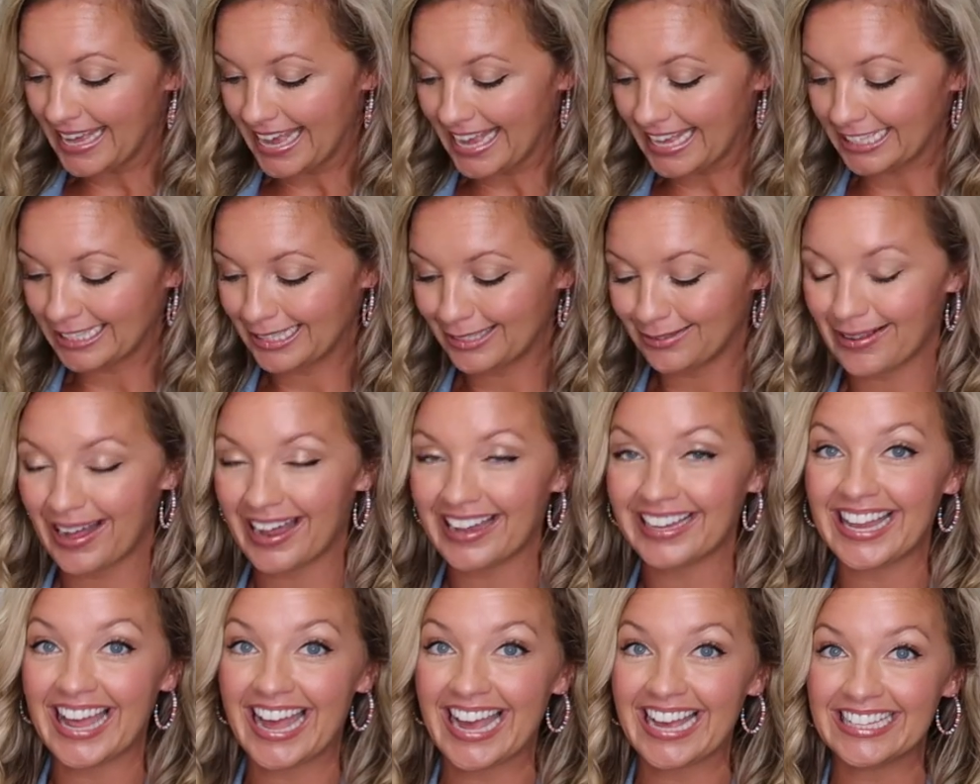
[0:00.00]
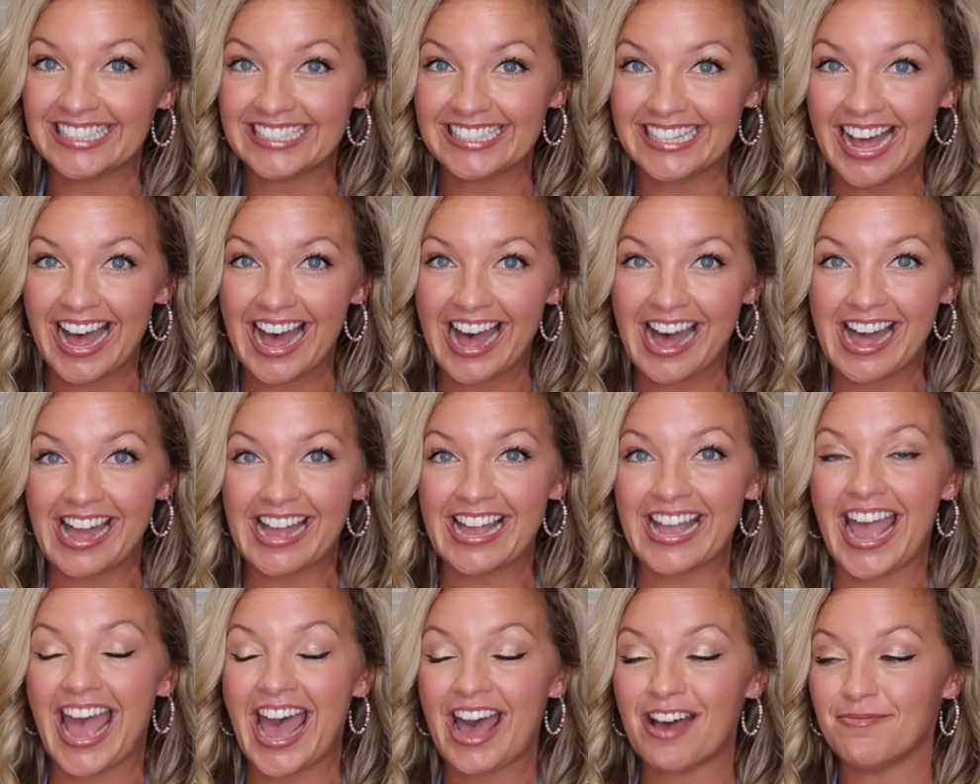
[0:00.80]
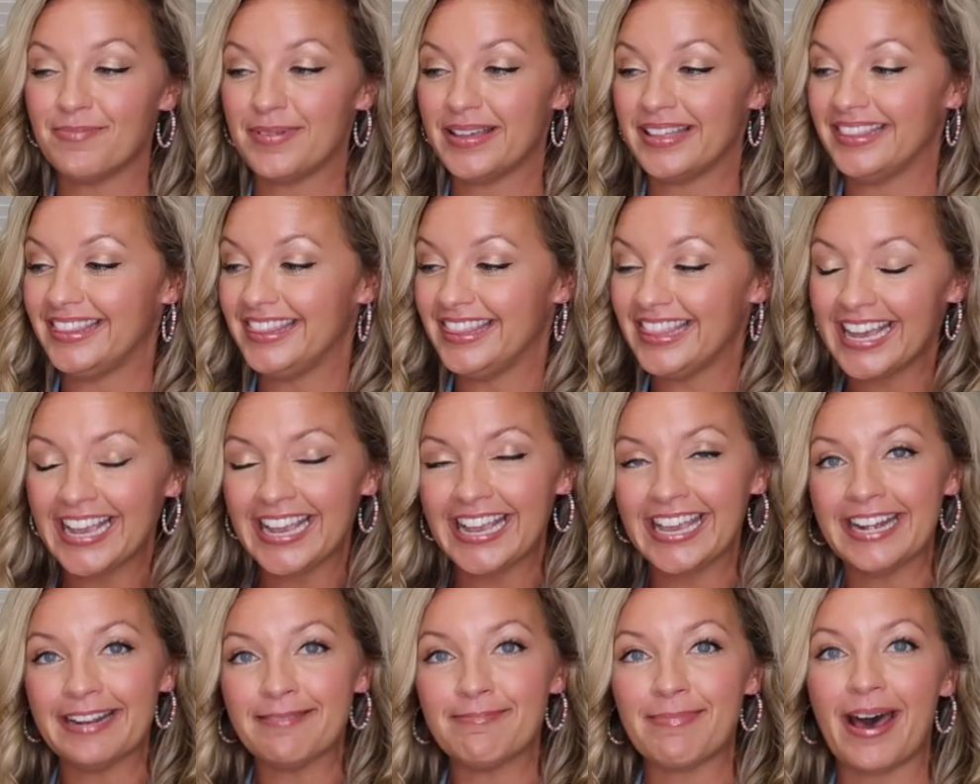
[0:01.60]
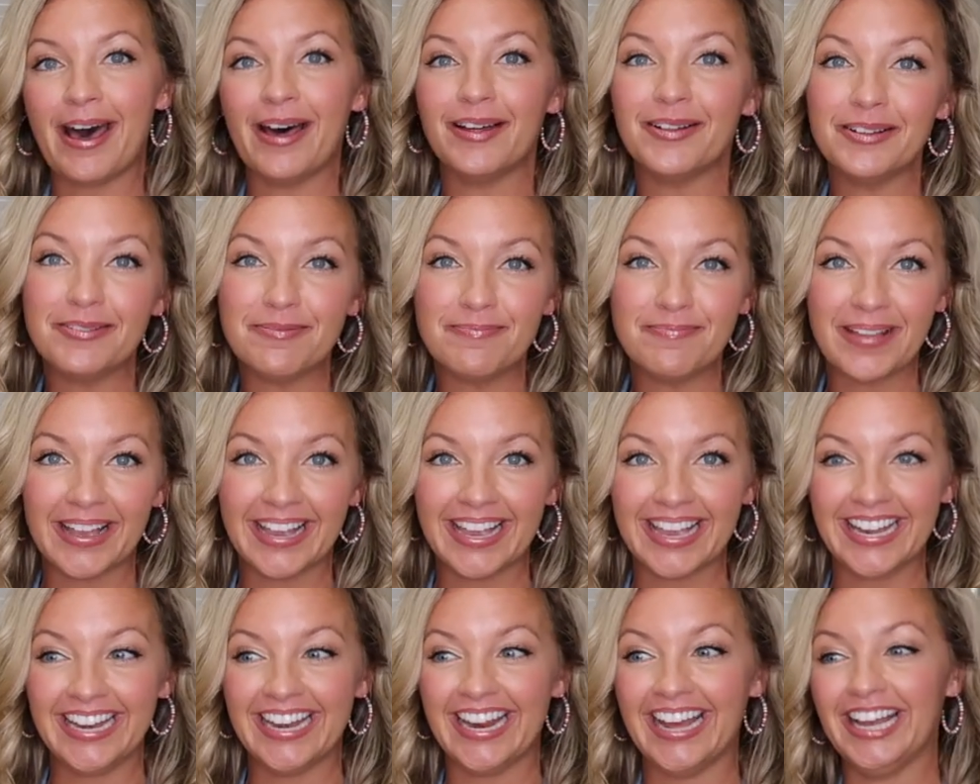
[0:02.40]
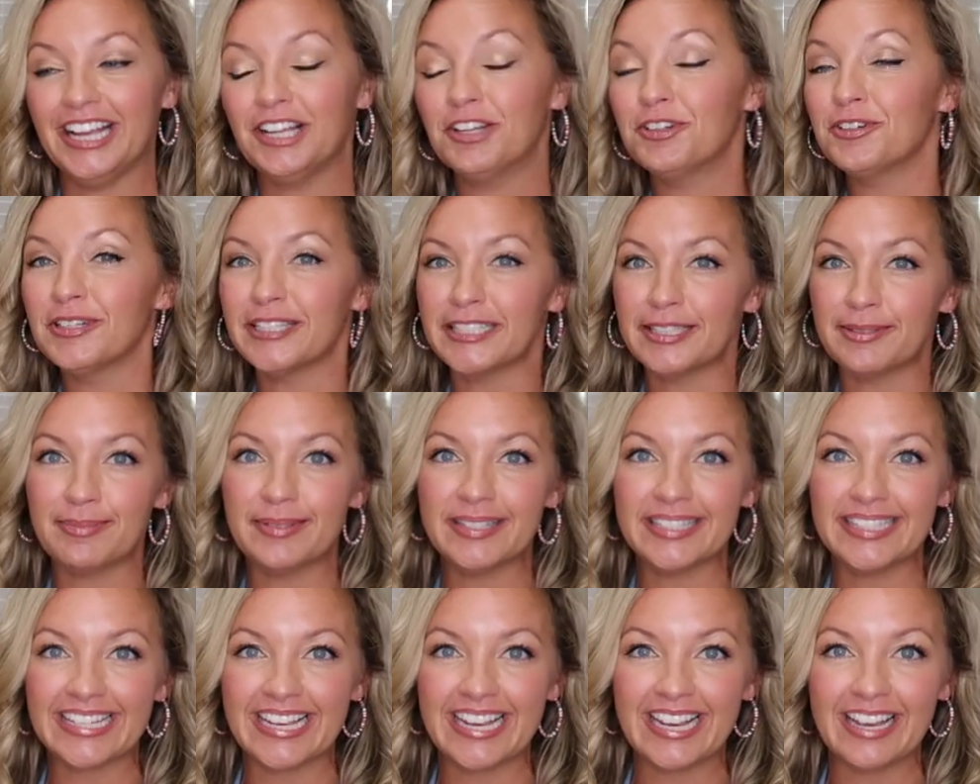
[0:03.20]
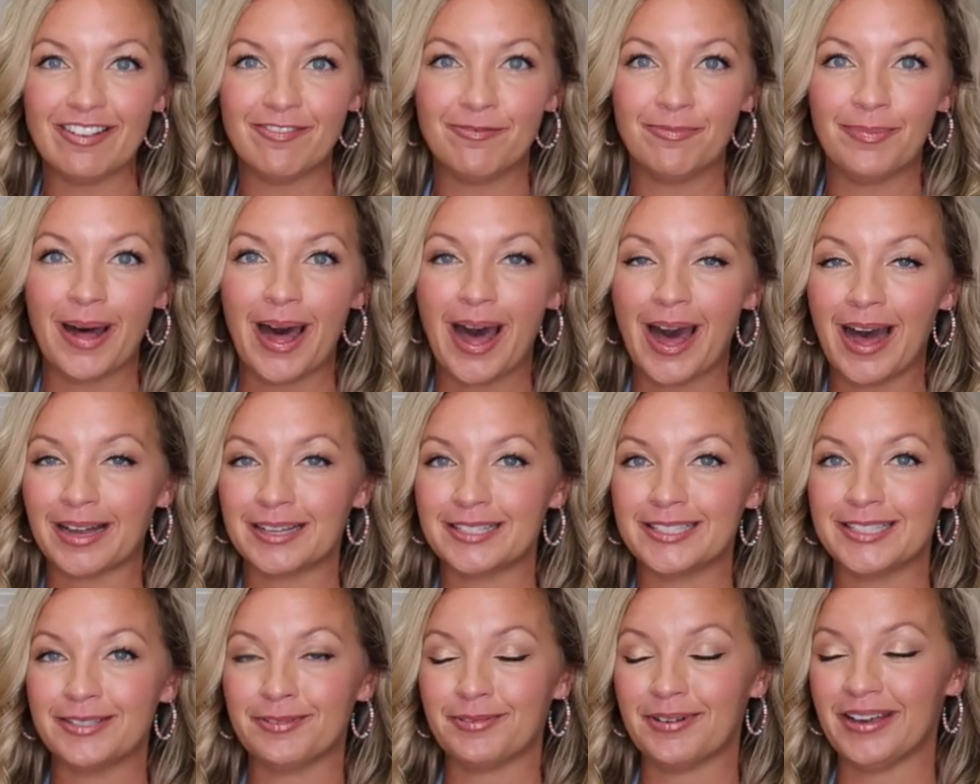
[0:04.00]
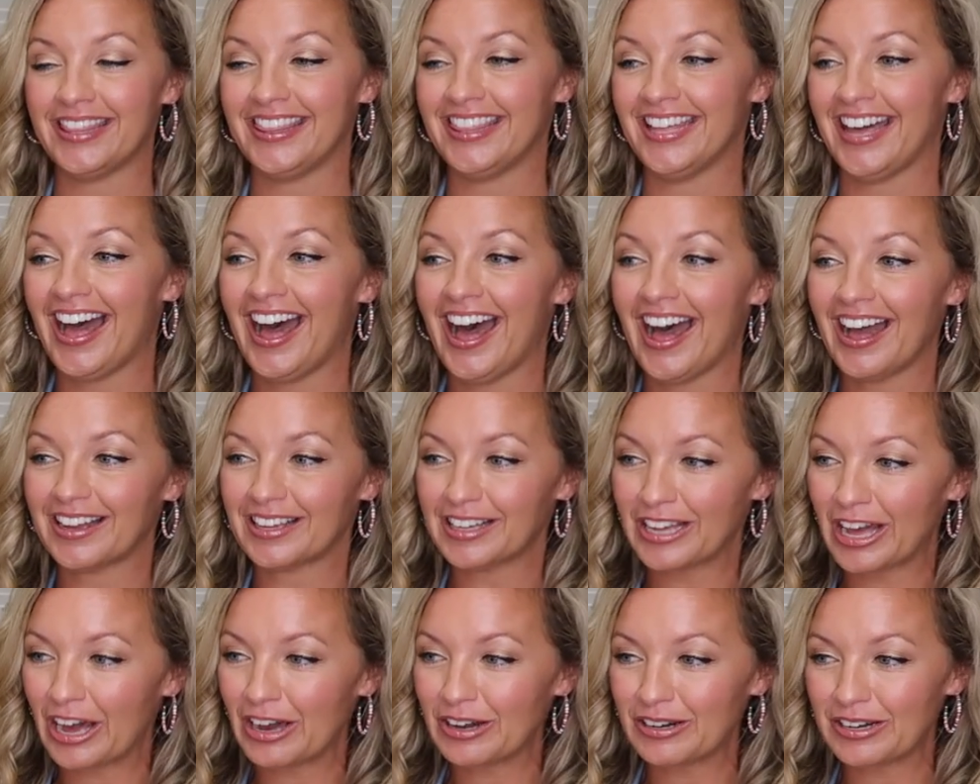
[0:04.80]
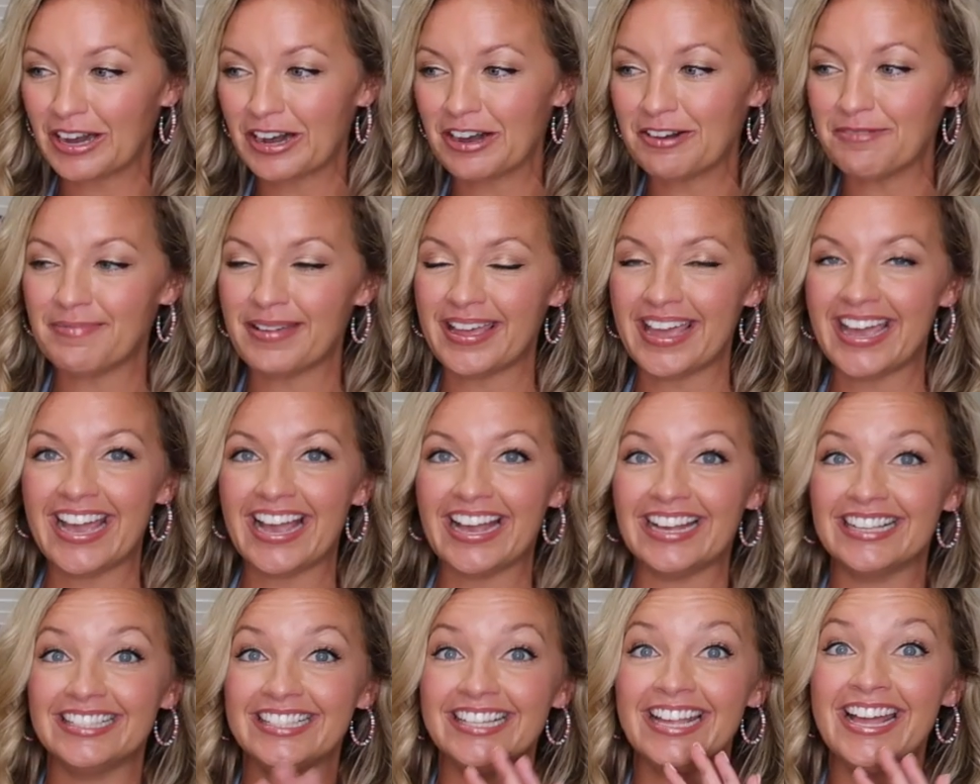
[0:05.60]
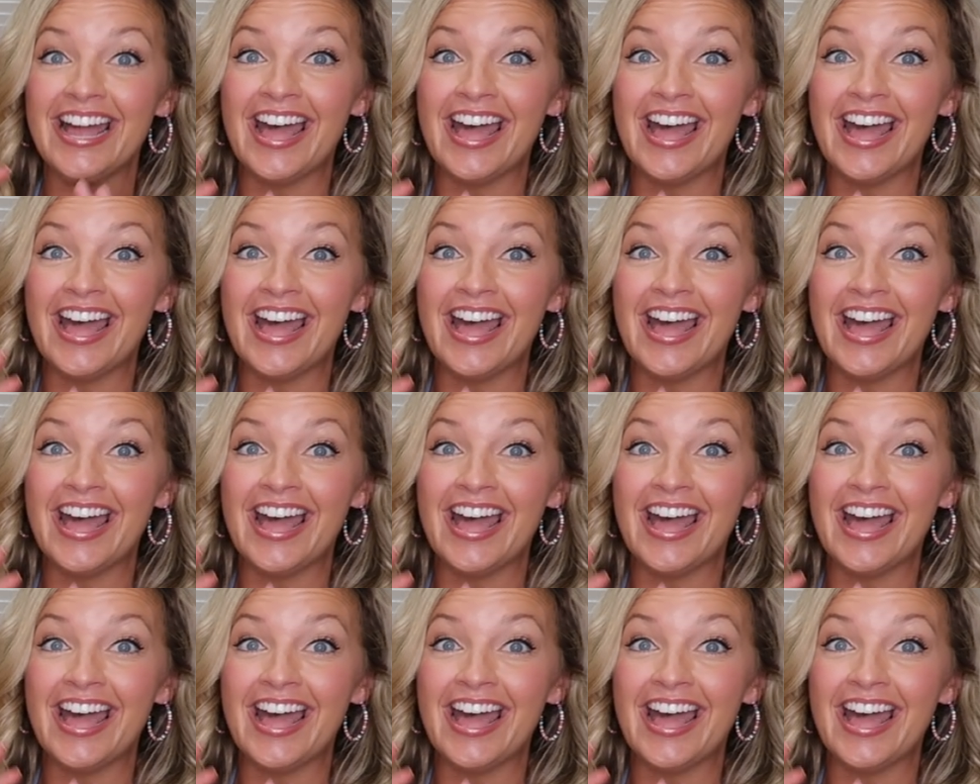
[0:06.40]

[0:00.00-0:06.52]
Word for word: as well as I have been thinking about making a Christmas Eve box with a hot cocoa mix,